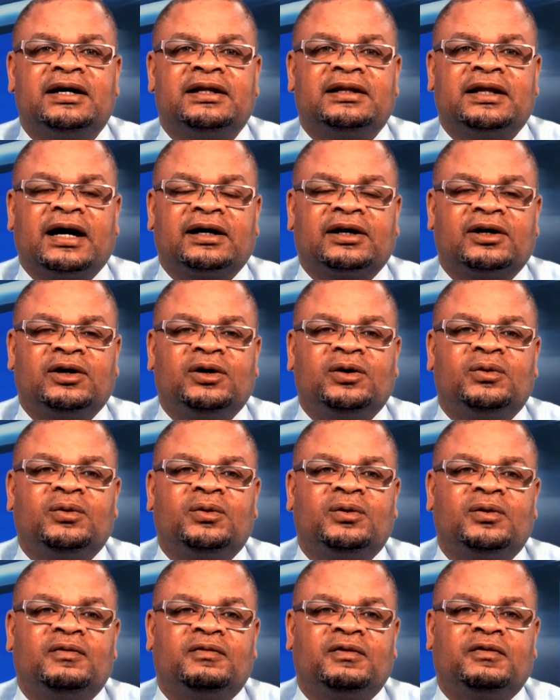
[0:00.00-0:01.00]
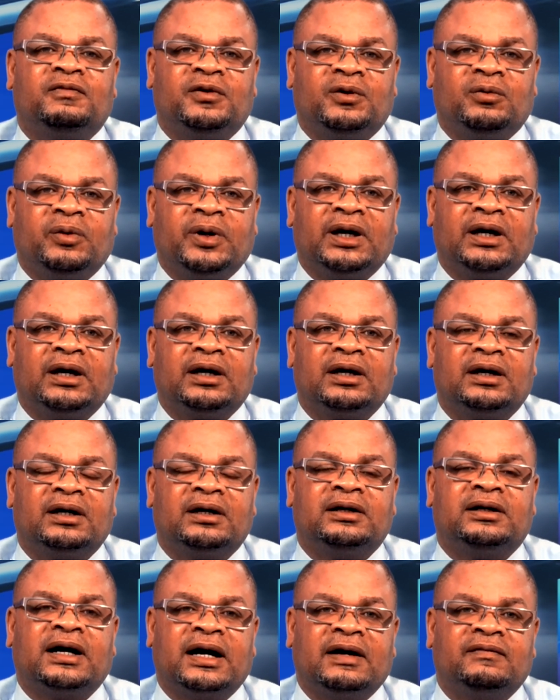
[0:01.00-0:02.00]
Thank you for viewing
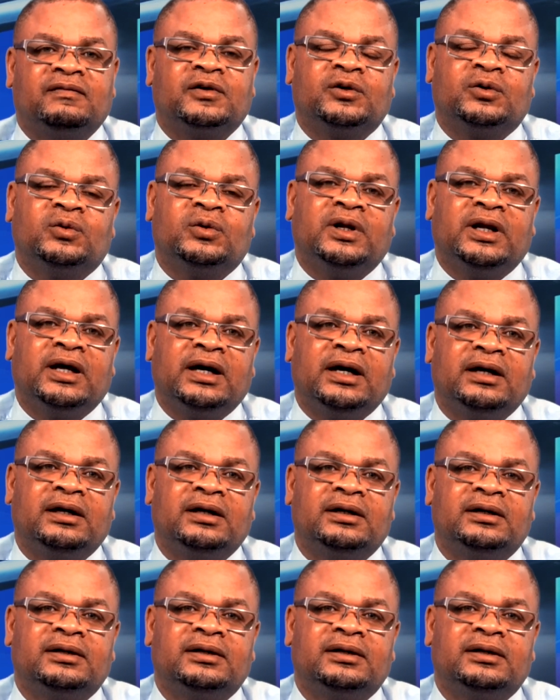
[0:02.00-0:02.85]
and have a good day.